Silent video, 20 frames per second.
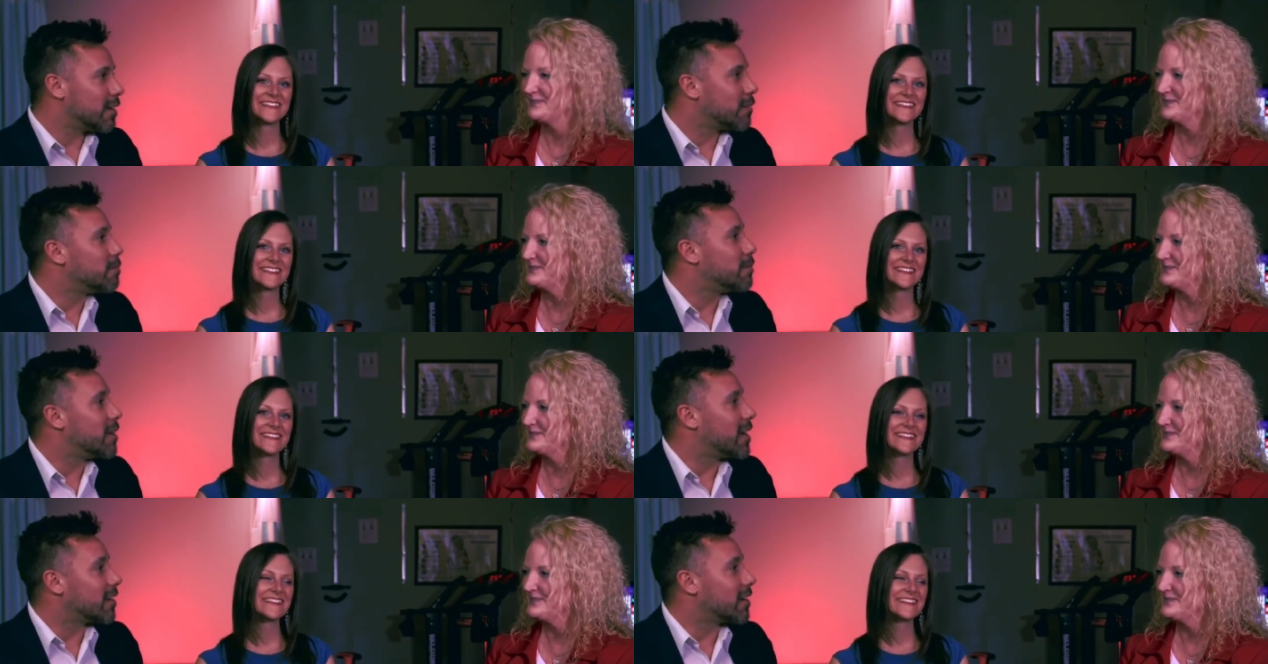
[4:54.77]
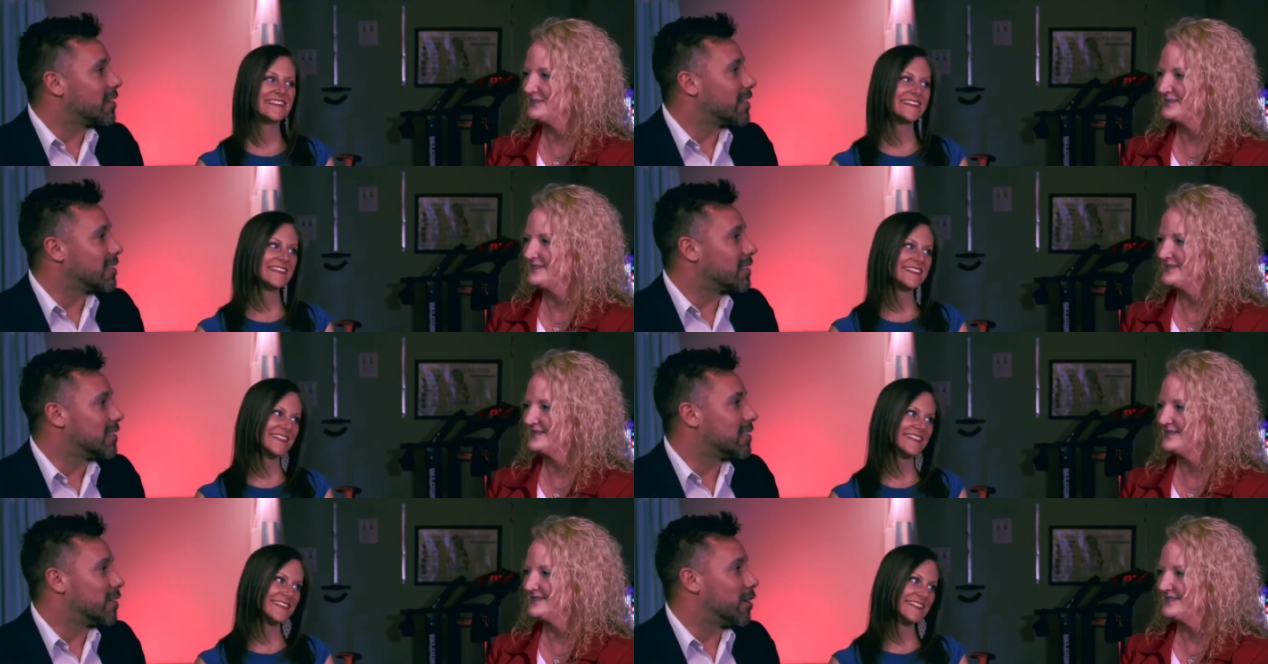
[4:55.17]
Speaker 1: better
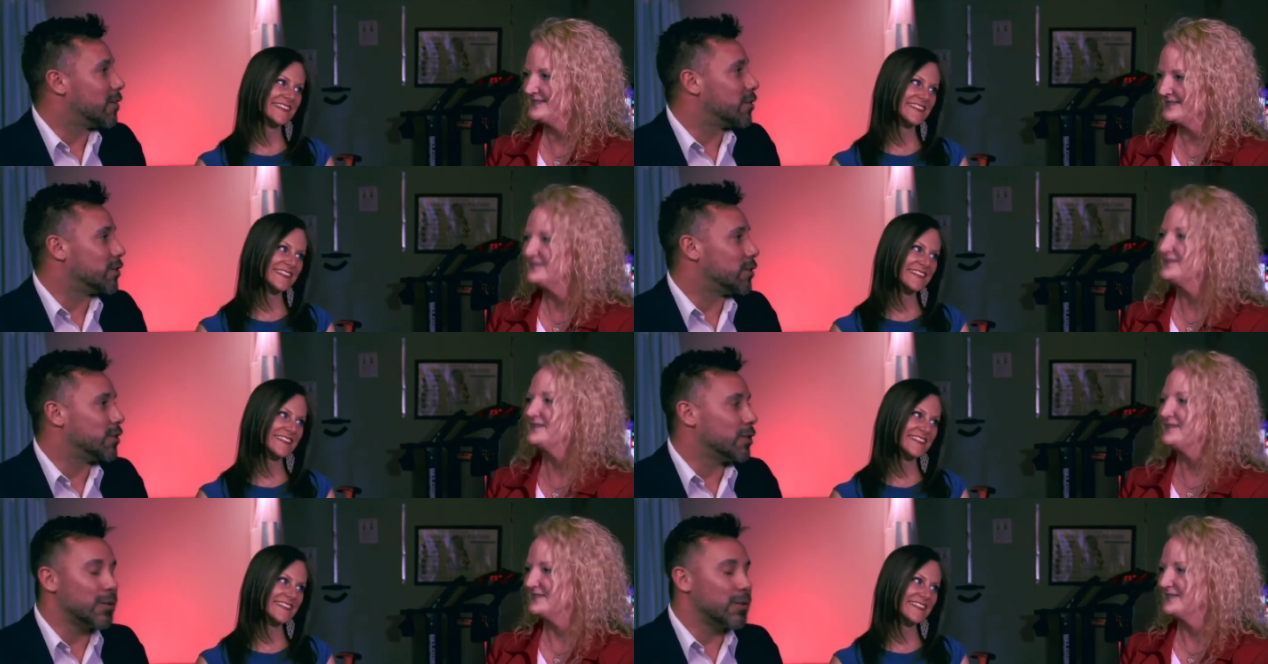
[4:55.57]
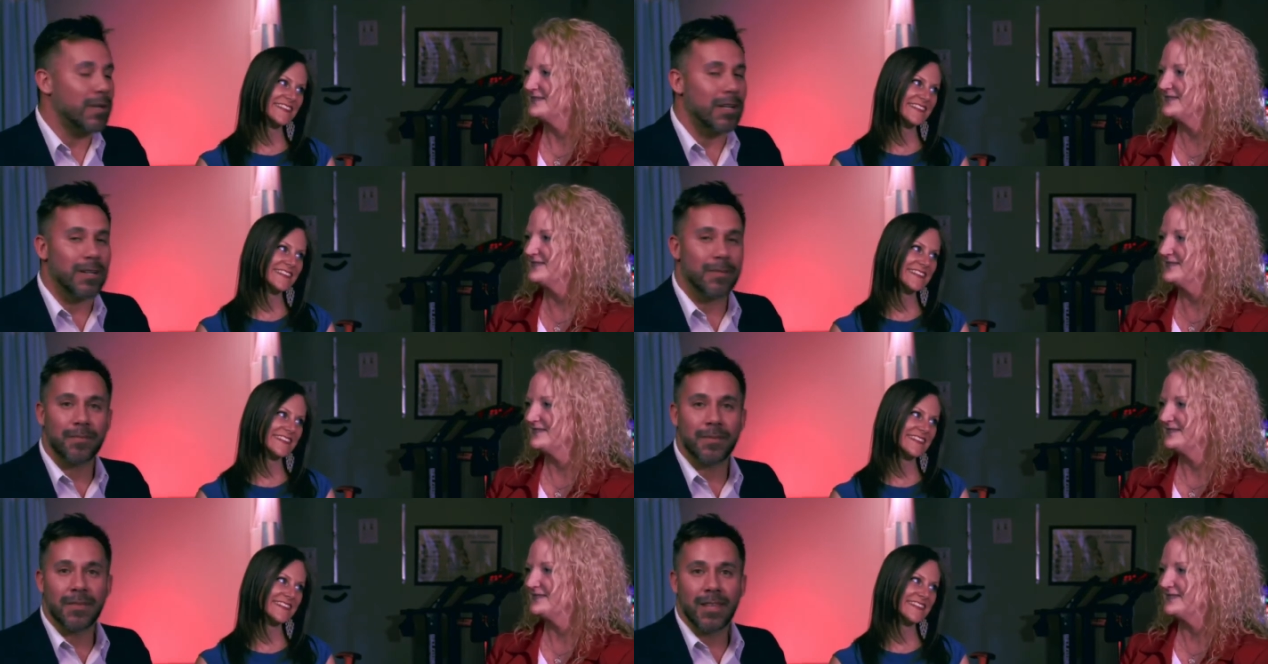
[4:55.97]
get to know you.
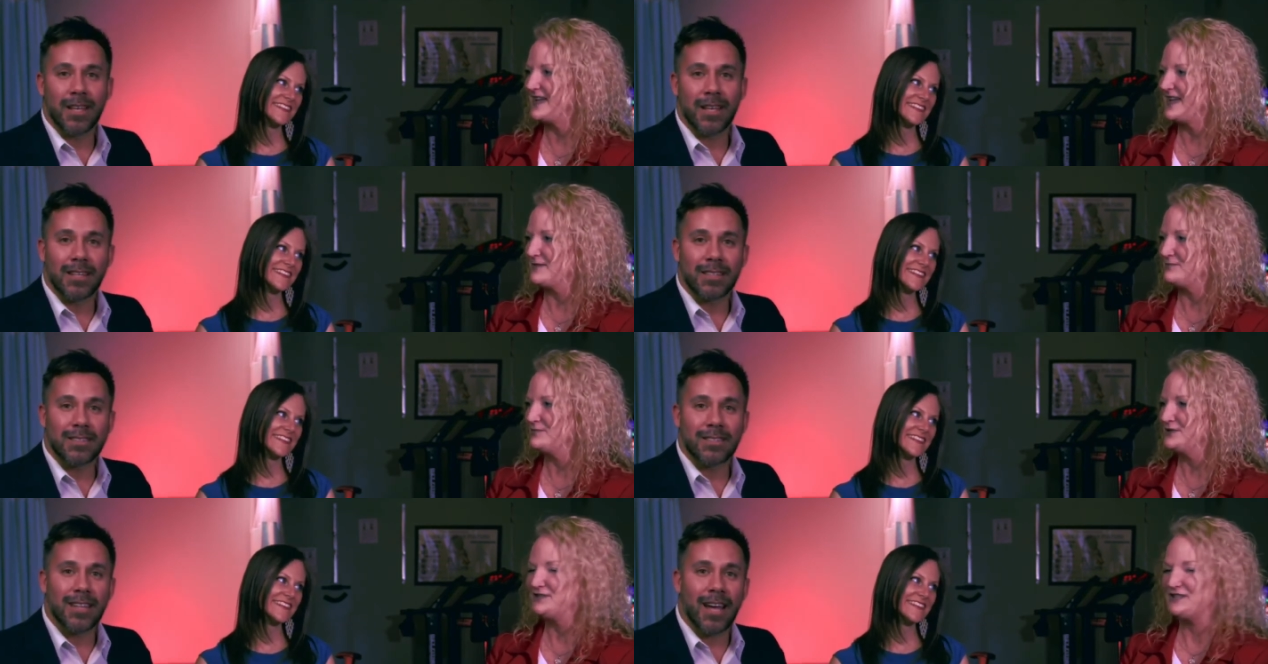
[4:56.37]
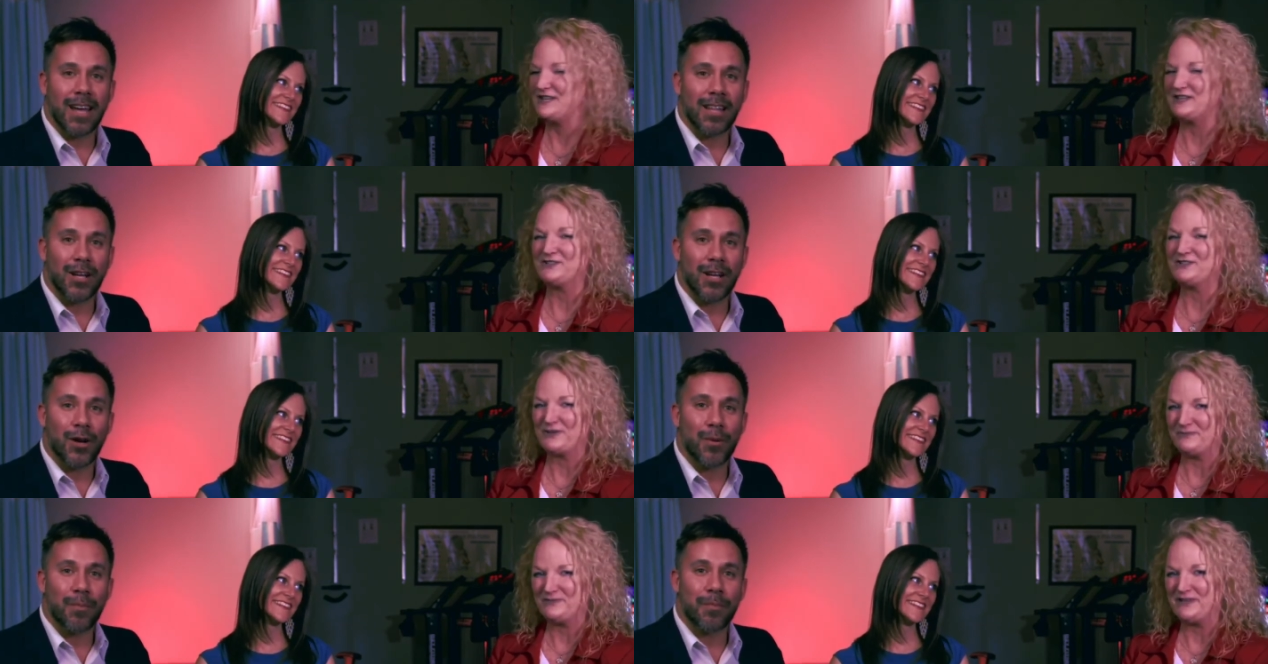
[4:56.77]
And I
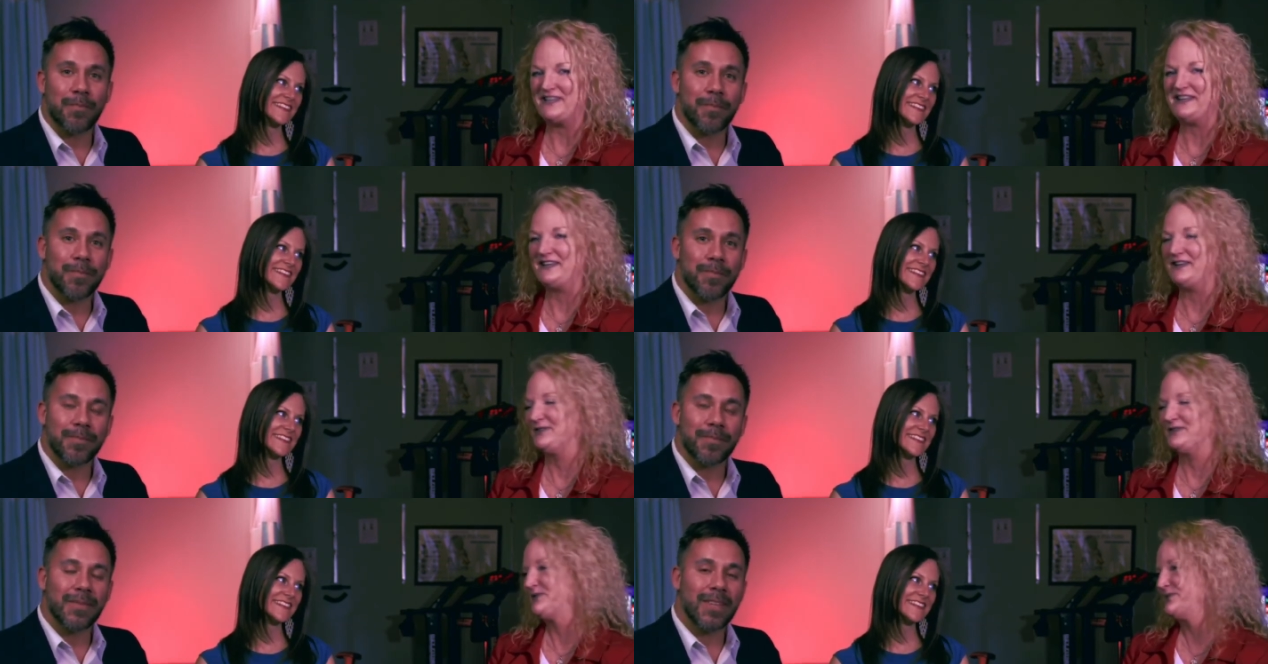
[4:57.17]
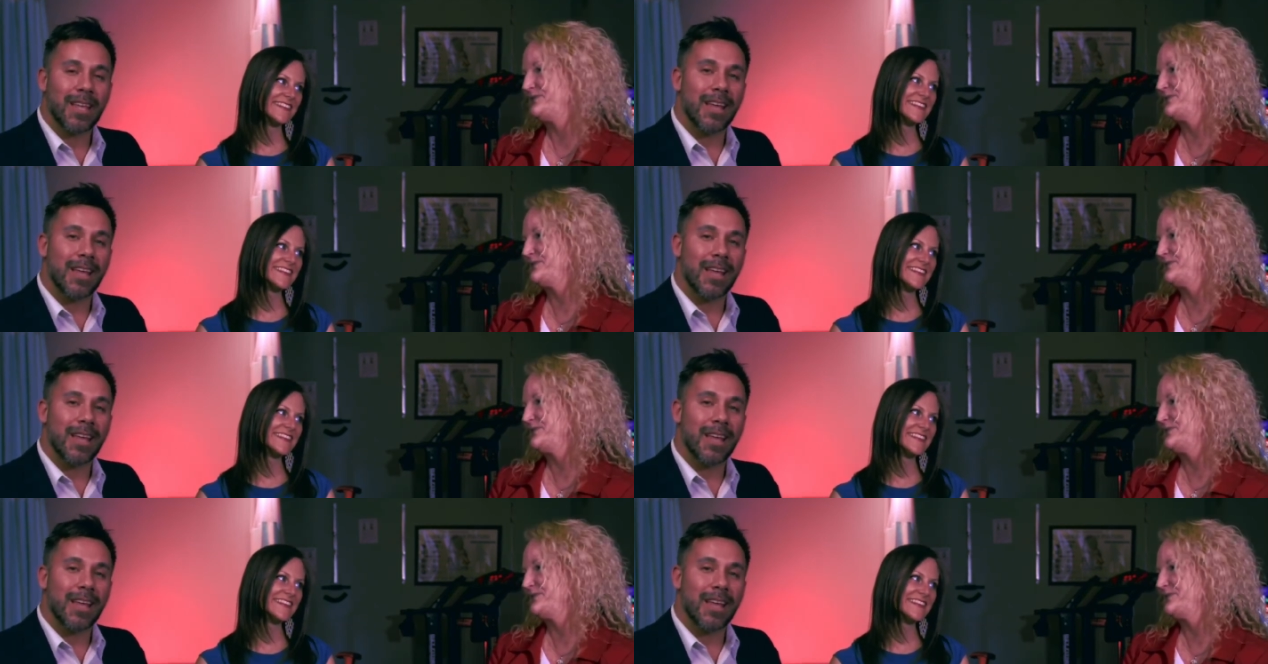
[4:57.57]
appreciate y'all being here.